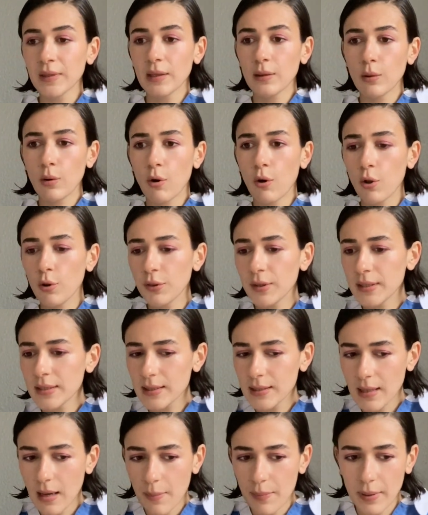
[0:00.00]
All these
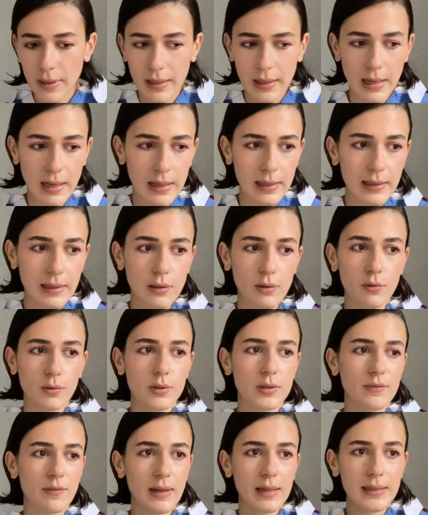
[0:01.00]
Schiaparelli
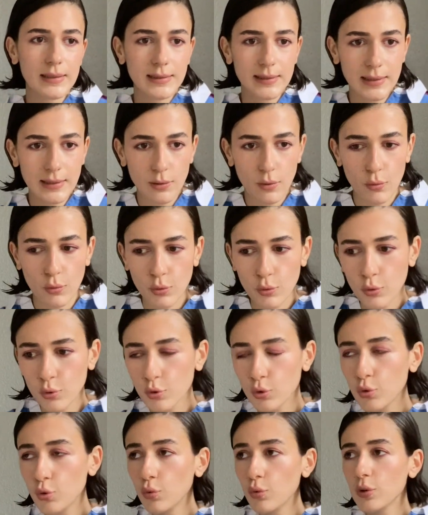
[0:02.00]
looks, Valentino haute
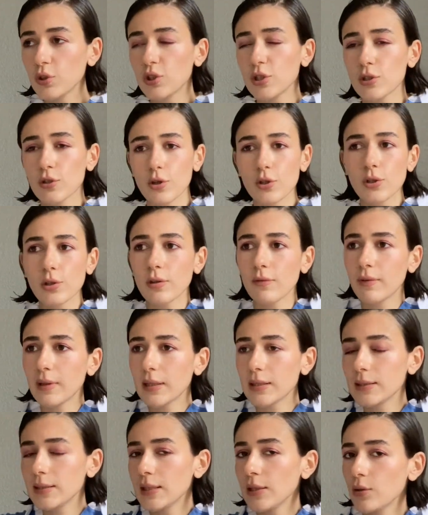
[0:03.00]
couture, she's also the
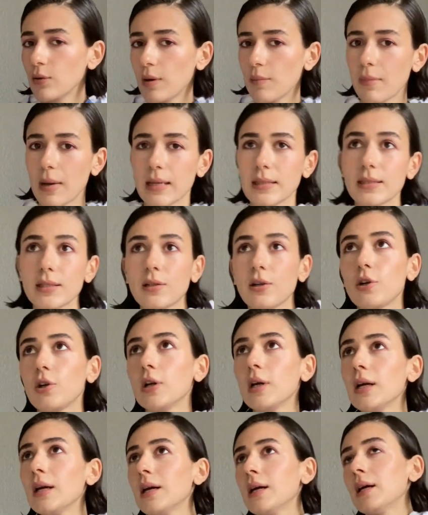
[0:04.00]
Valentino ambassador.
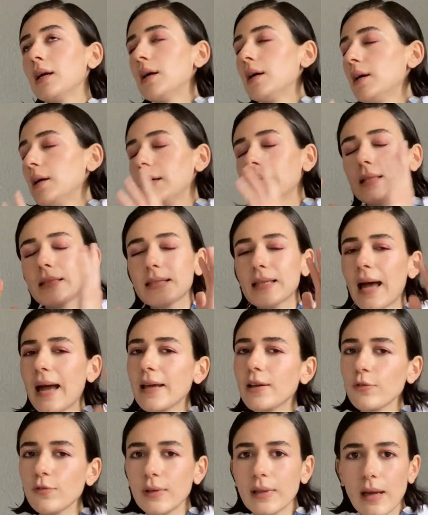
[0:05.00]
It's
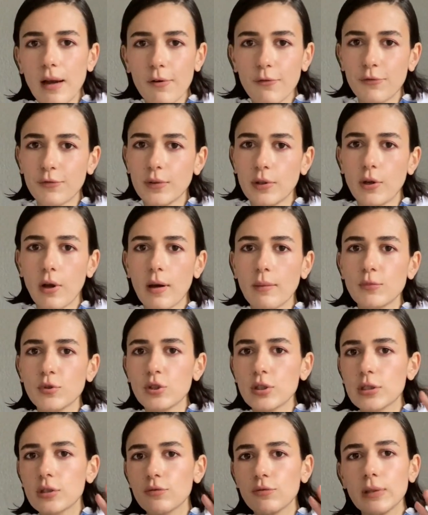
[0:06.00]
kind of enough, you know, I'm
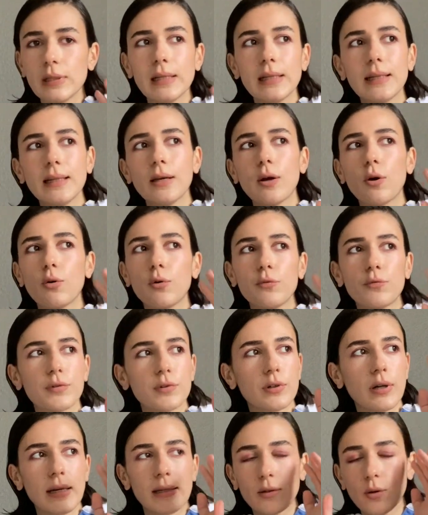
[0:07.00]
just really
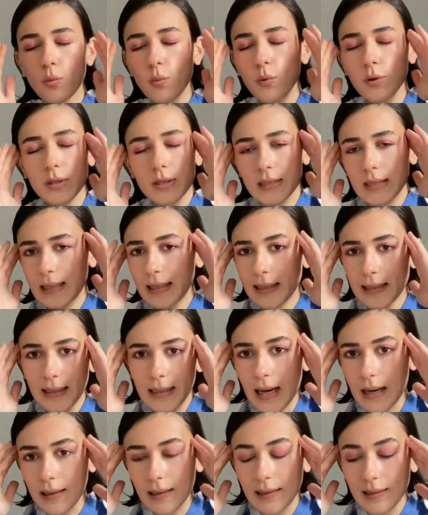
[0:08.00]
over. I don't want to see Lady
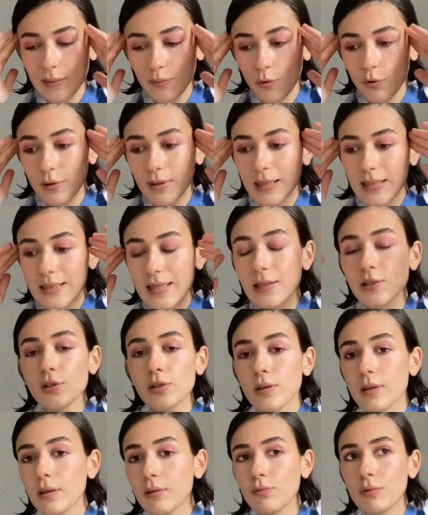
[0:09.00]
Gaga anymore. And that's
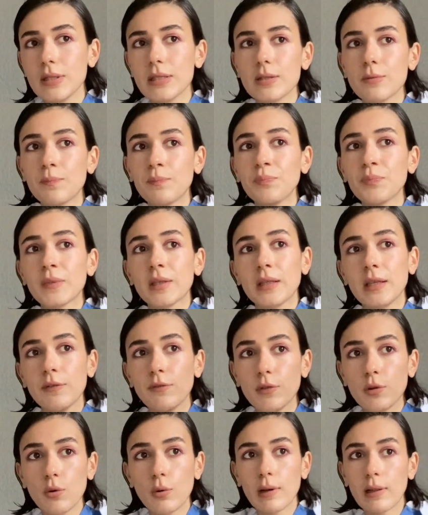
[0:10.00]
actually the reason,
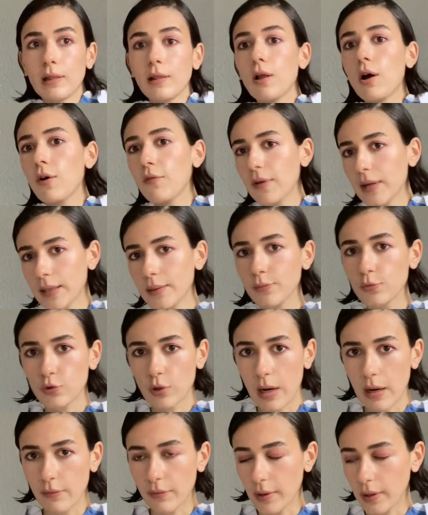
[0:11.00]
even though I love Adam
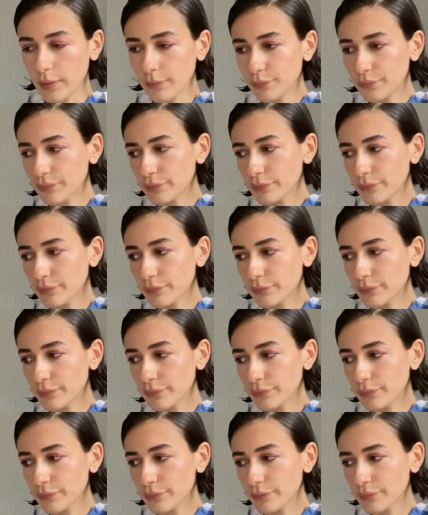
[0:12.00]
Driver,